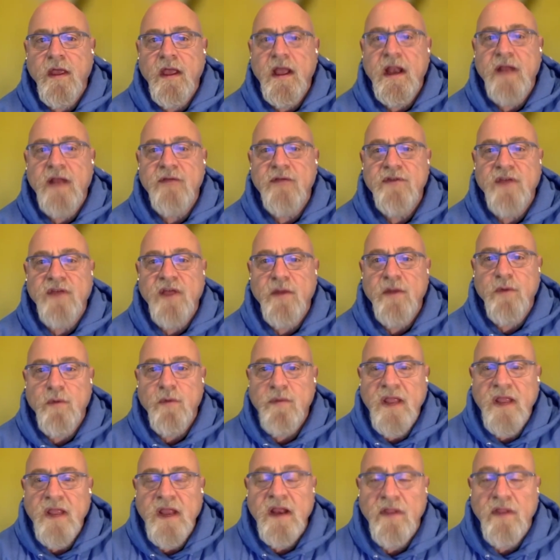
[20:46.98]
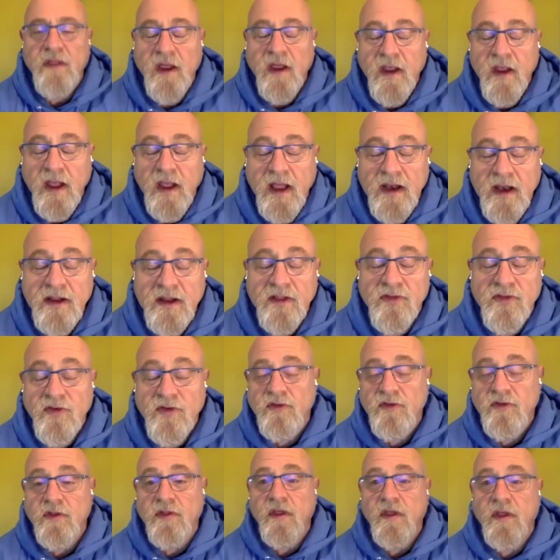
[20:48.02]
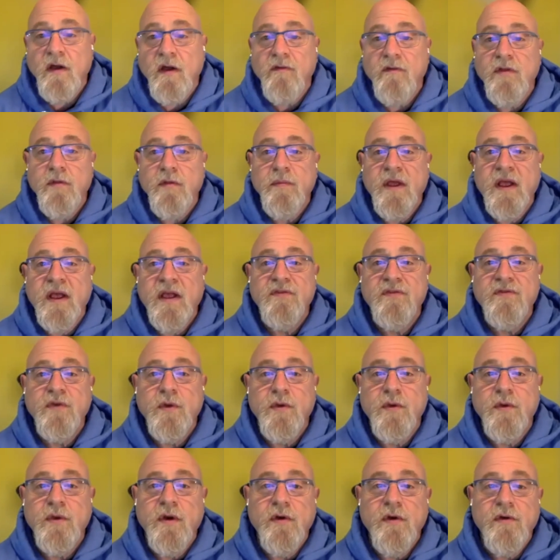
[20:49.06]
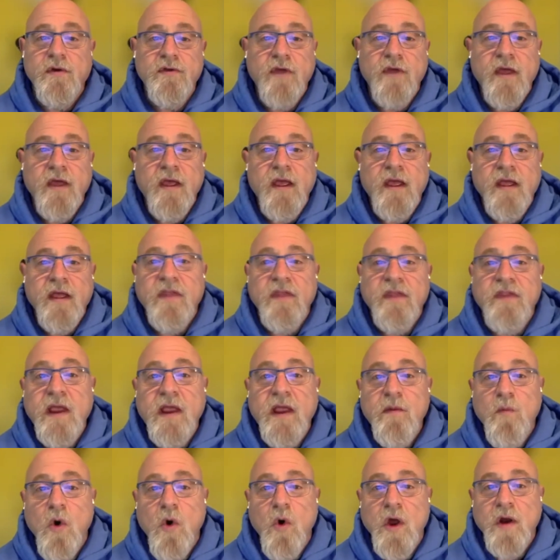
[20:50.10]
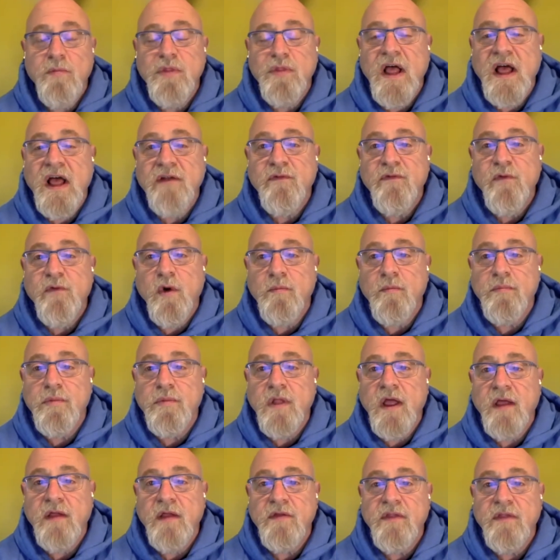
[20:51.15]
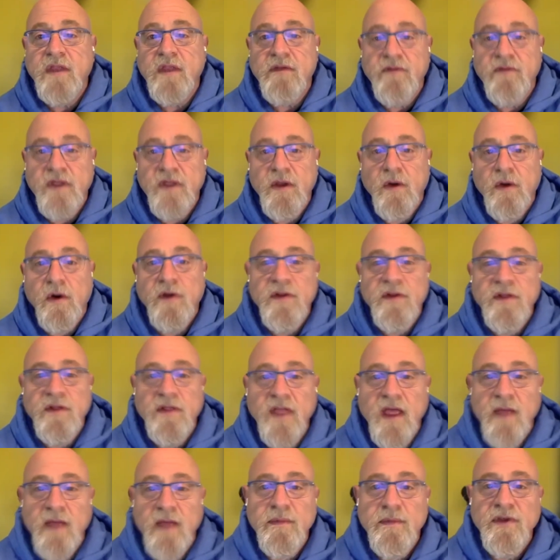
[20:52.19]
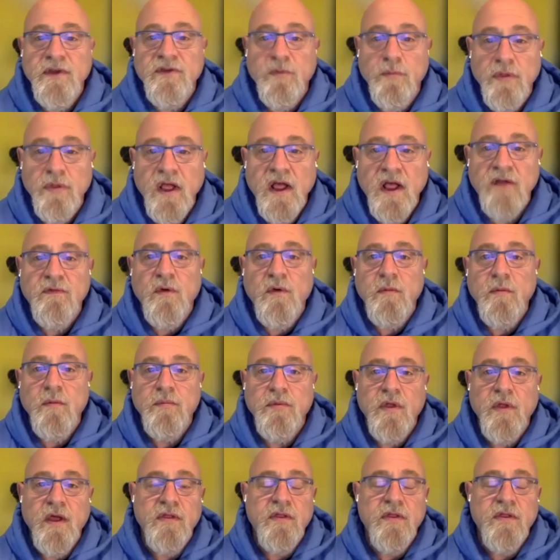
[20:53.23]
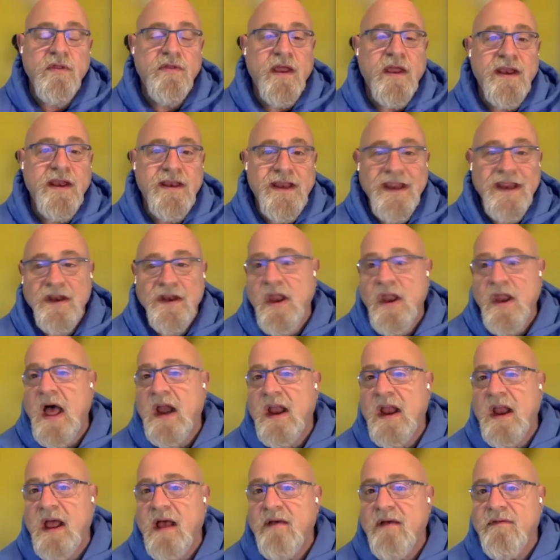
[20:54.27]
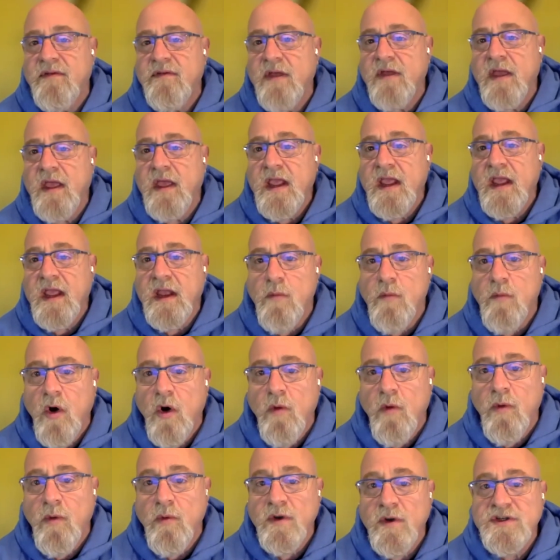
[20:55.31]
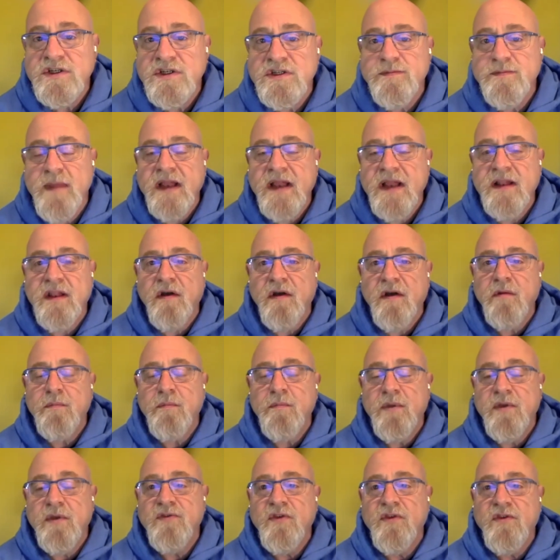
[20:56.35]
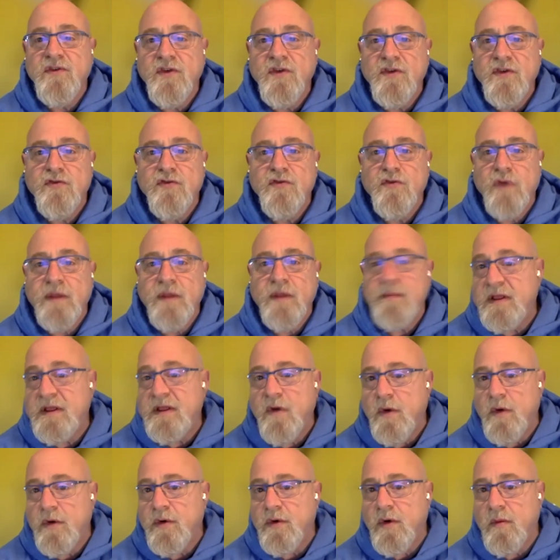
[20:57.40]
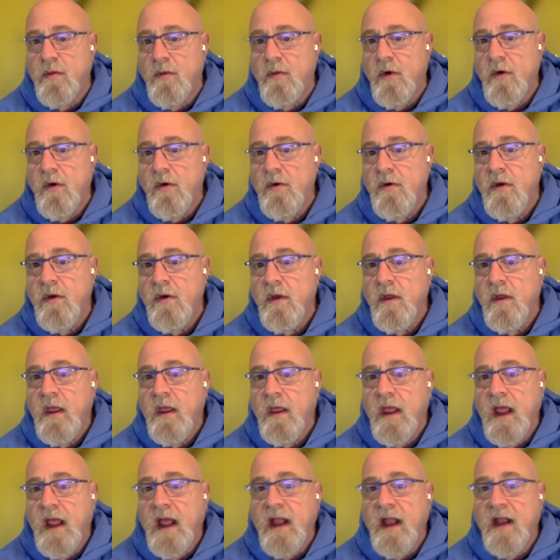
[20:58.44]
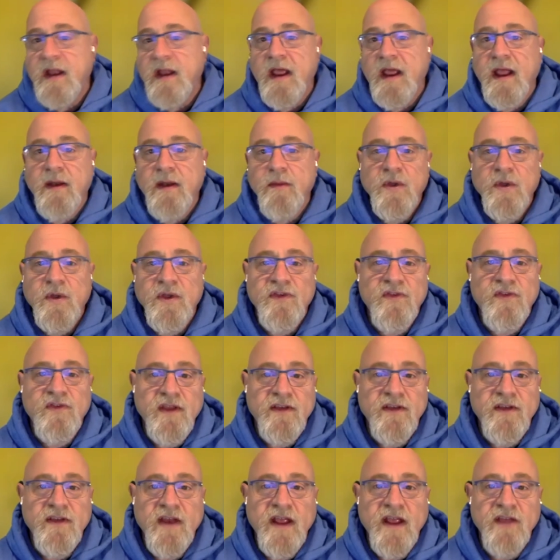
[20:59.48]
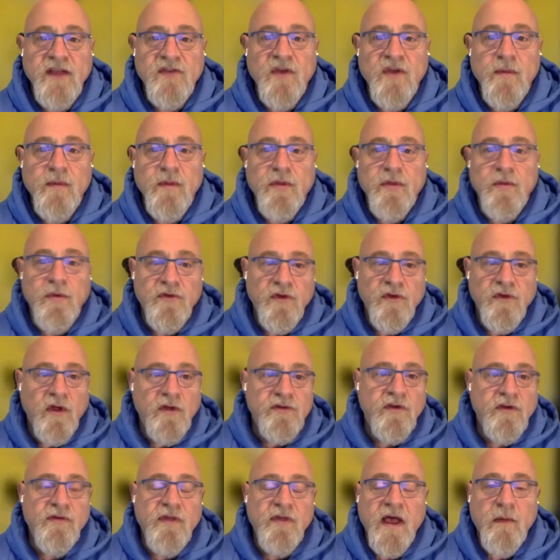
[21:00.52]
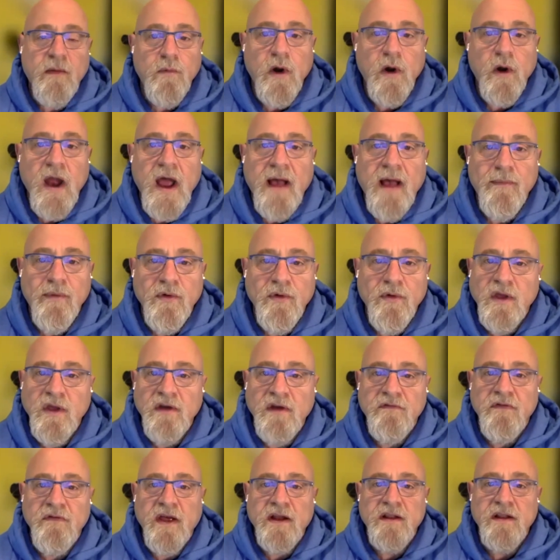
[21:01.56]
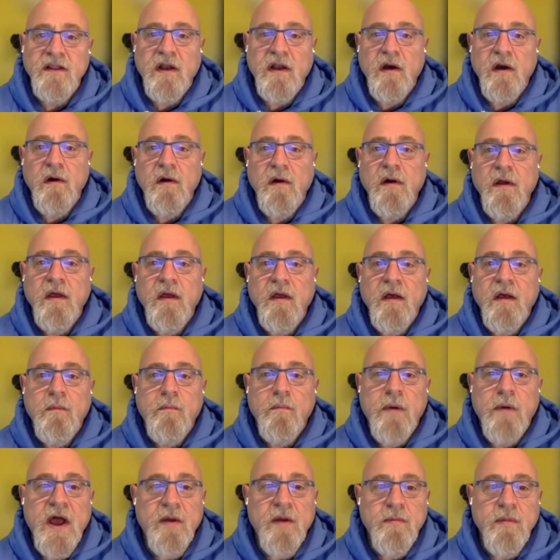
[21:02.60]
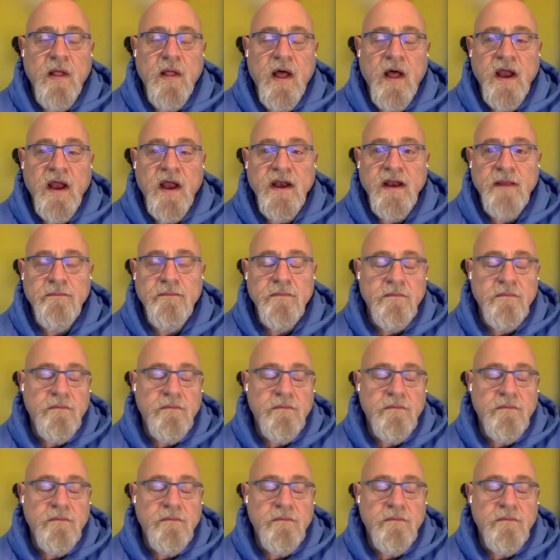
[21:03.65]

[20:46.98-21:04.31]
and have said repeatedly and consistently over the past few years that they want a platform play, that VR to them is a platform play that they did not have in mobile, which has made their business extremely vulnerable. And, and we see today some of the results of that, where Apple can affect their bottom line